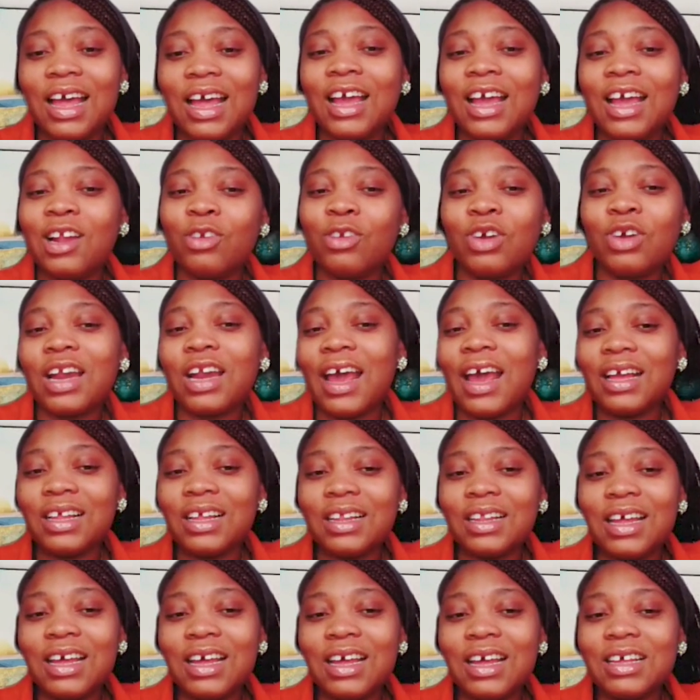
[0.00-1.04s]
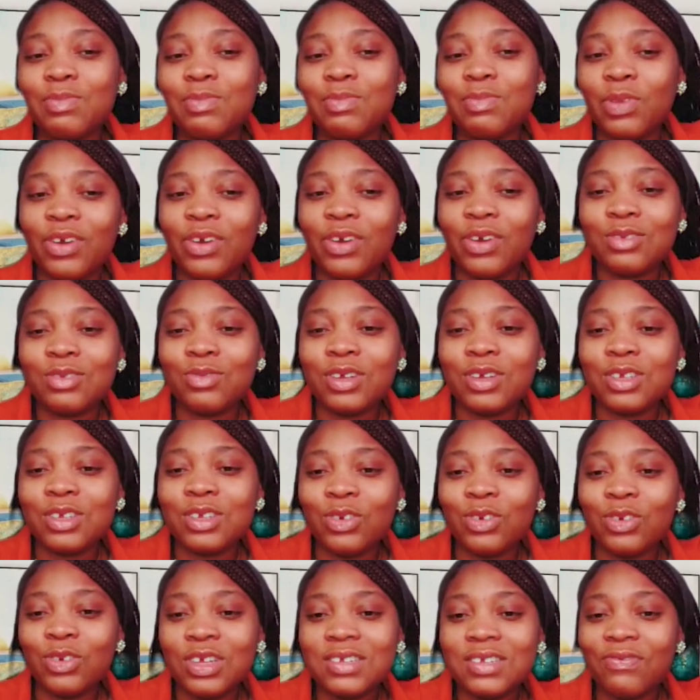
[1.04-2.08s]
it looked like the experience was
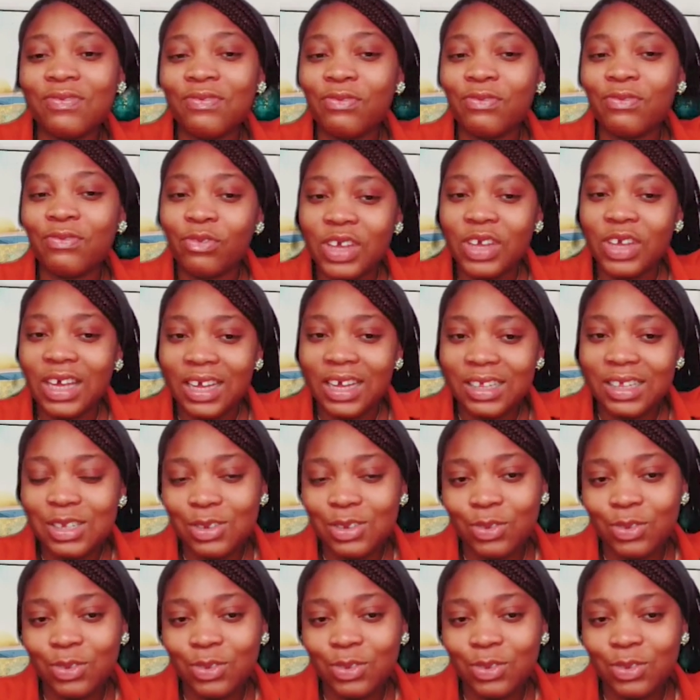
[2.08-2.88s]
not full yet.